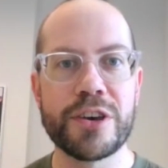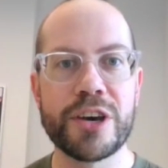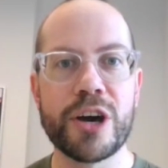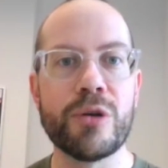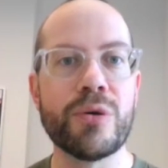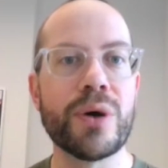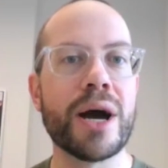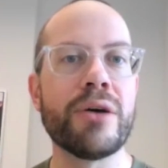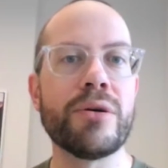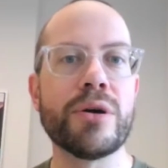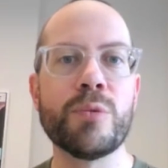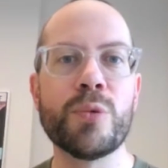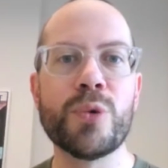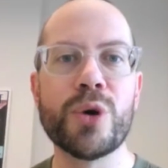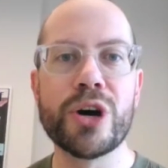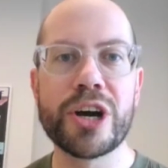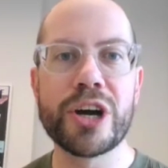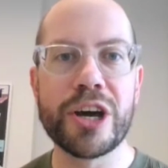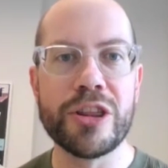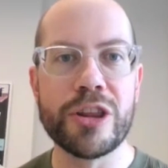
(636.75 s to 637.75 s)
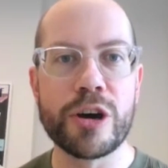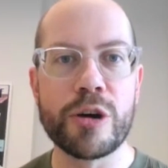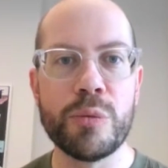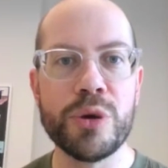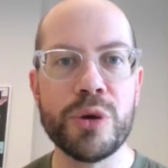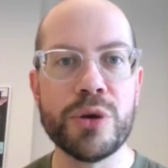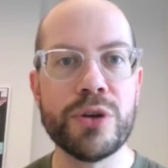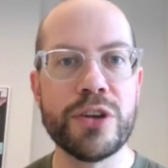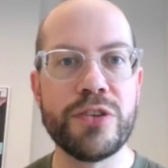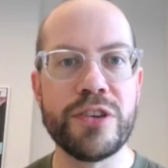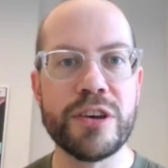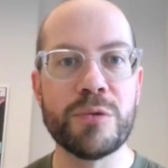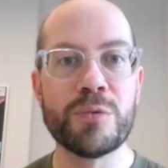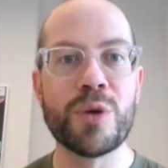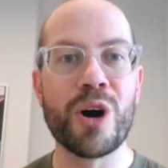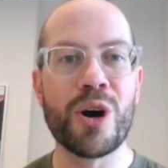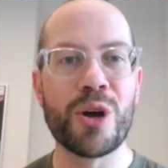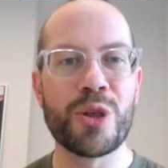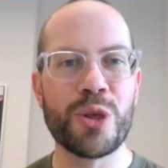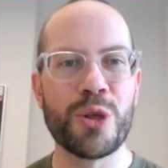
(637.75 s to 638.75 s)
go out and work in the community
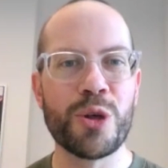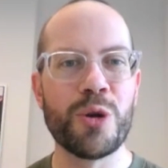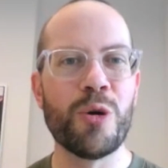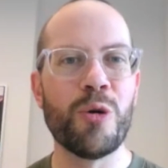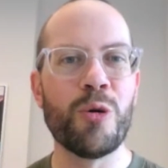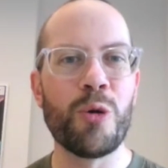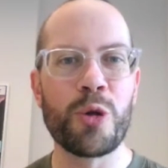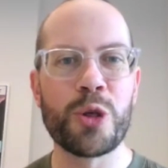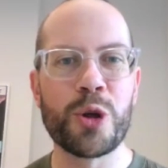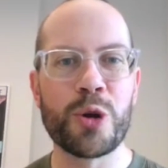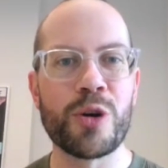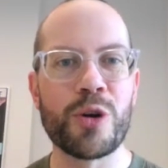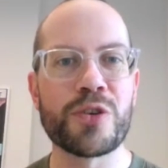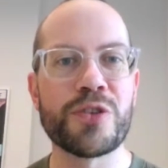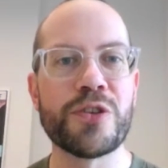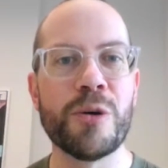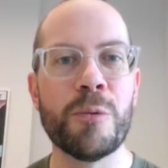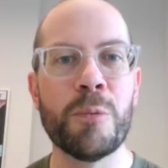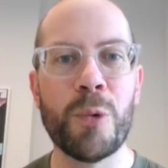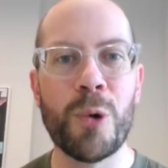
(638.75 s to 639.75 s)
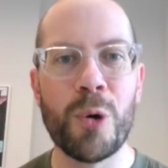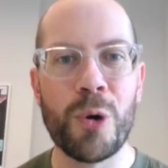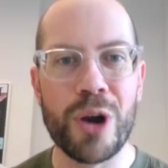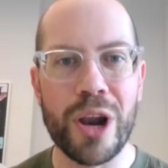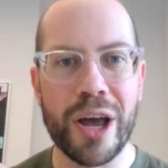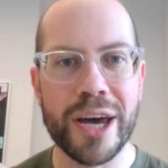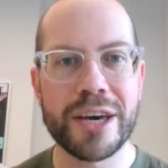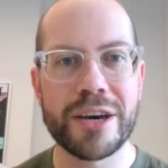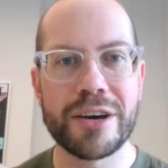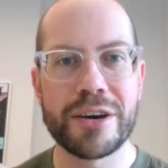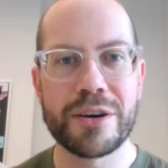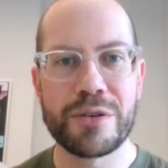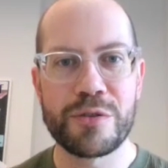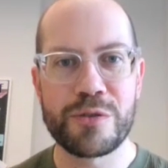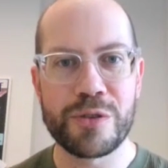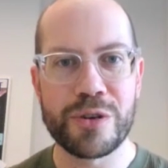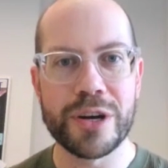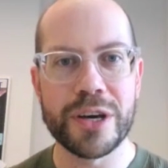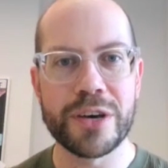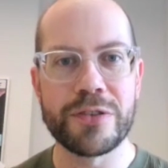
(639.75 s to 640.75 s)
rather than orthodox and warlike,
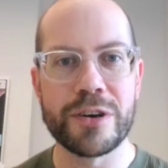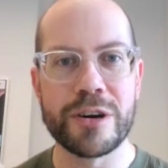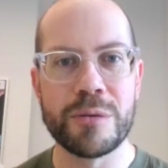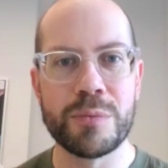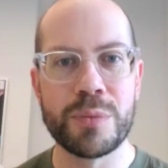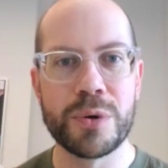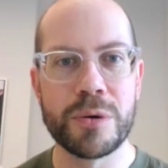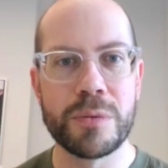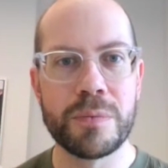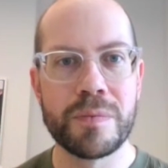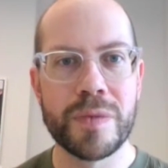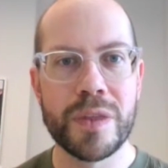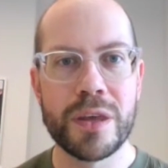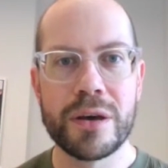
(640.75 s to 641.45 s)
for example.